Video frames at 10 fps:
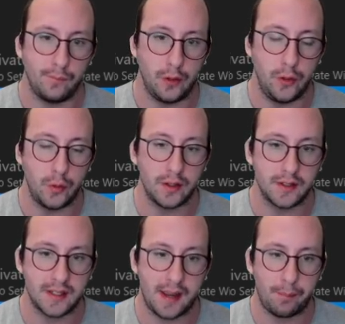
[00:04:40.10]
you can
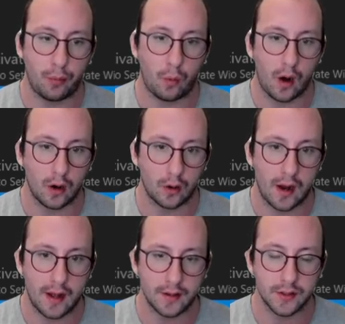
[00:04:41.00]
say
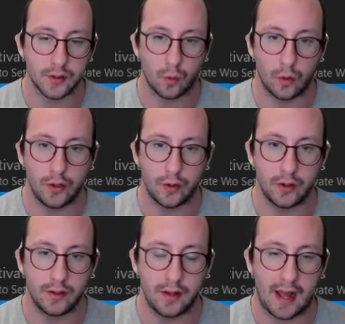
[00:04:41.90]
progress, or you
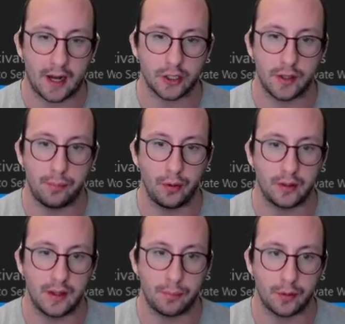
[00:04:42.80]
can actually
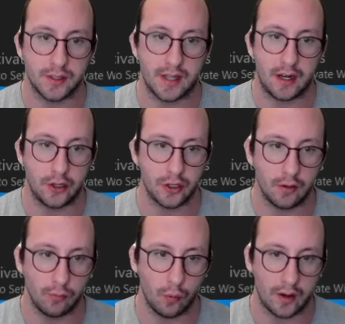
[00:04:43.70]
put the percentage
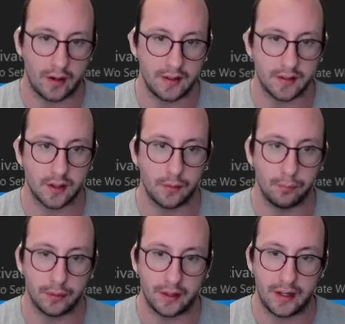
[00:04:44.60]
of what it is
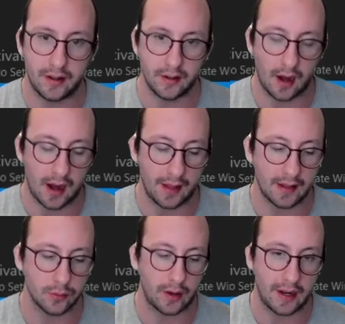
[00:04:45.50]
completed.
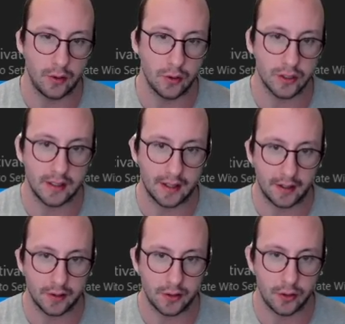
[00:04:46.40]
That's what I usually
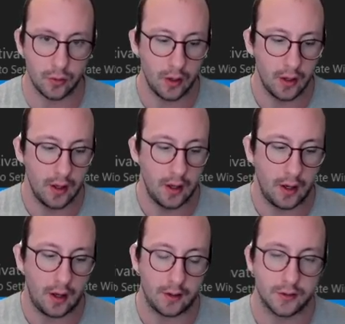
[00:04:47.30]
like to do.
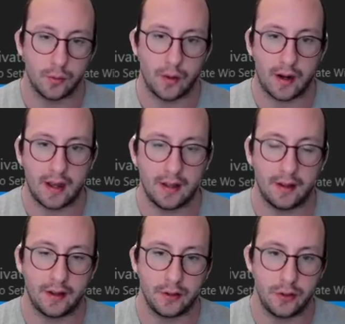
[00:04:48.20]
Uh, so what I
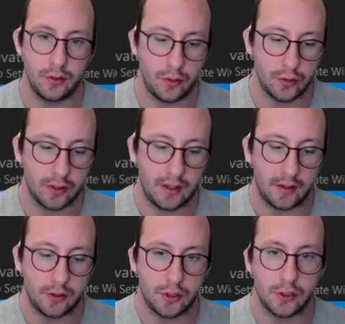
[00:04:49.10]
like to do usually
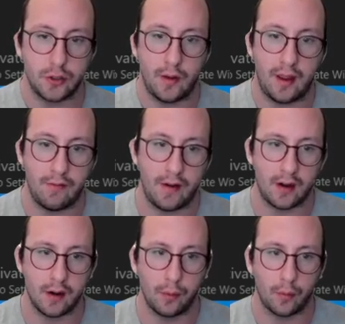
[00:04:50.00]
is just do a
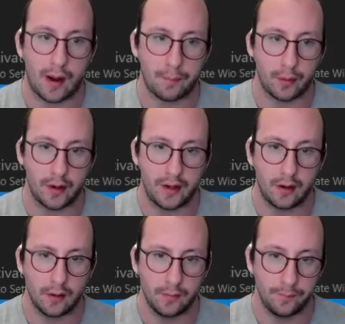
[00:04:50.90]
variable wrap right
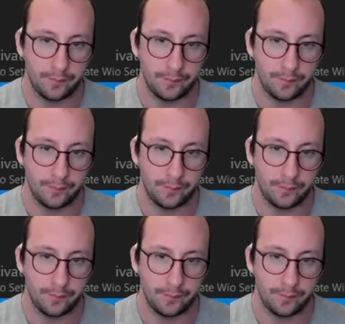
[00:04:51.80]
here.